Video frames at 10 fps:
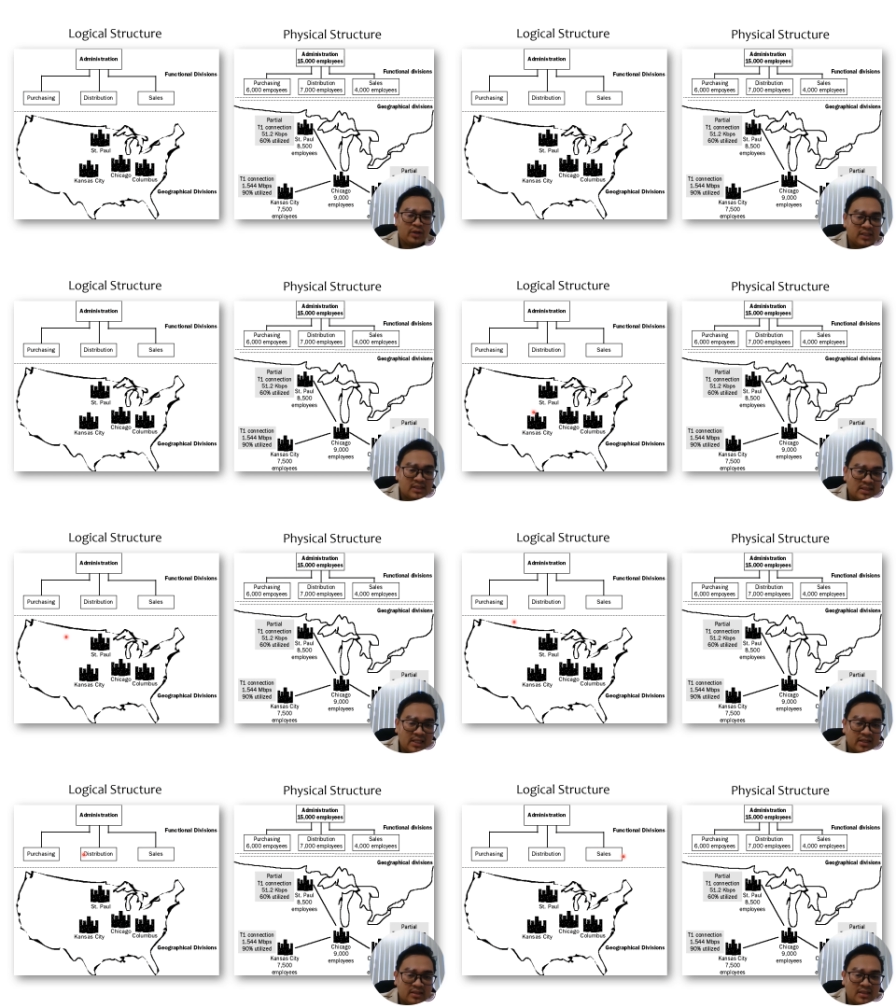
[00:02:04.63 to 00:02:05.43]
can see
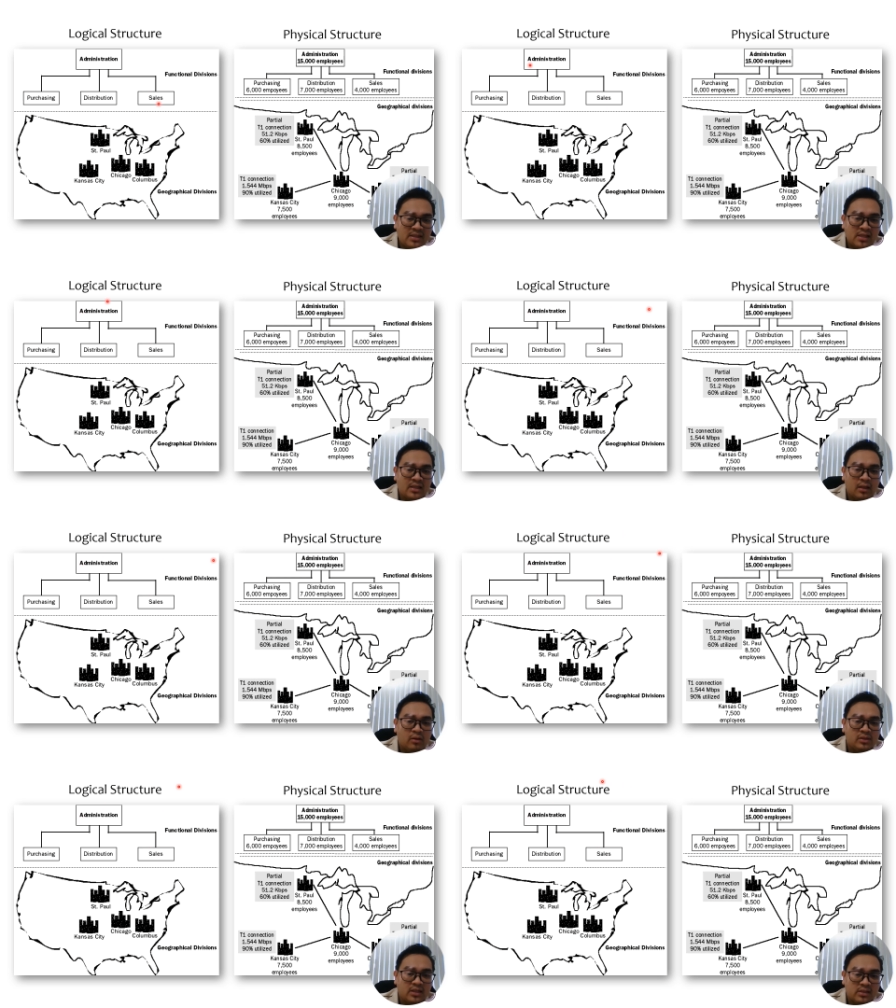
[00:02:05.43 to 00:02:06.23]
here, this is a
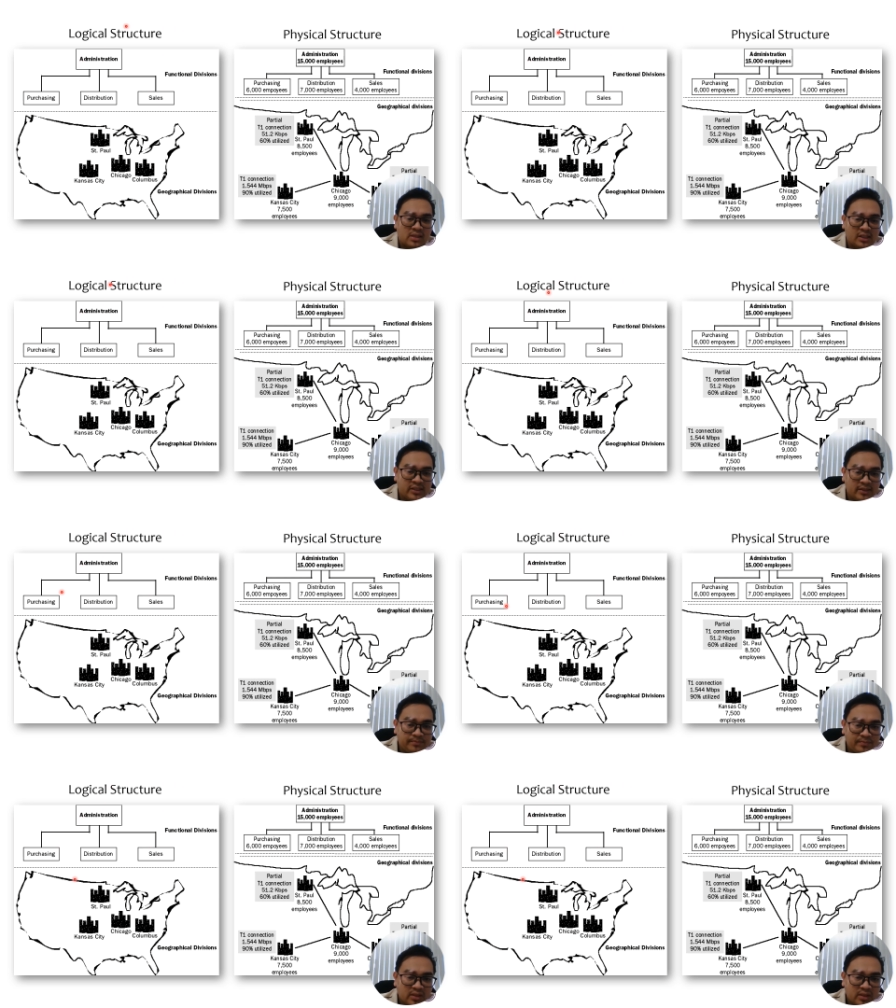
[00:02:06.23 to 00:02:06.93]
logical structure.